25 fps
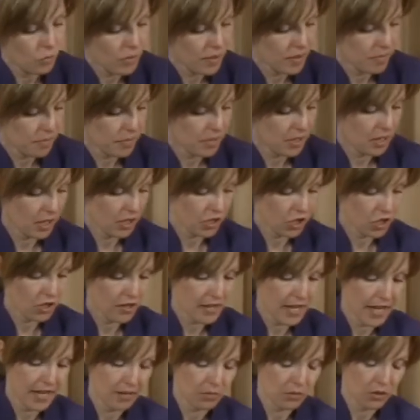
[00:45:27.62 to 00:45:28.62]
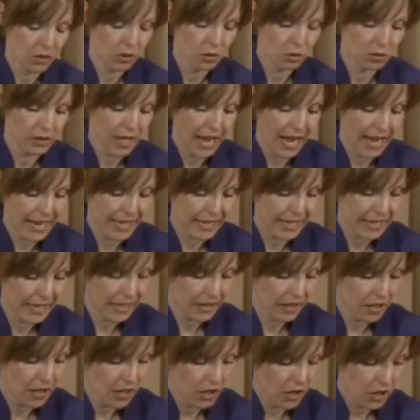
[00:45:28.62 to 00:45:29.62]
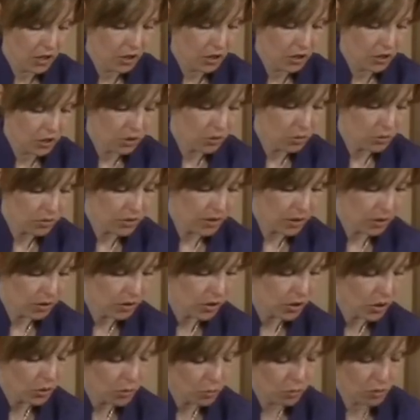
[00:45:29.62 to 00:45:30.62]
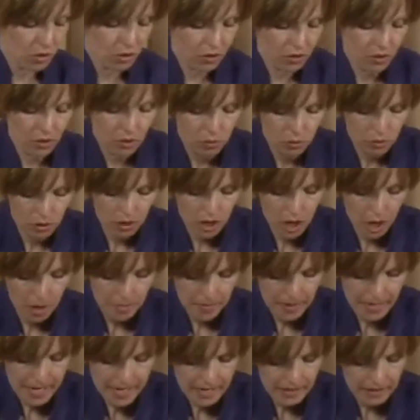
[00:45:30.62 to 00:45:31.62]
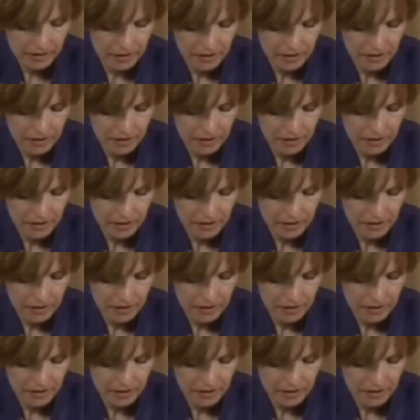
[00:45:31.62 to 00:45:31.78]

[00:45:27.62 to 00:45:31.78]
with percussion, that was called hacking. You can also do one called cupping.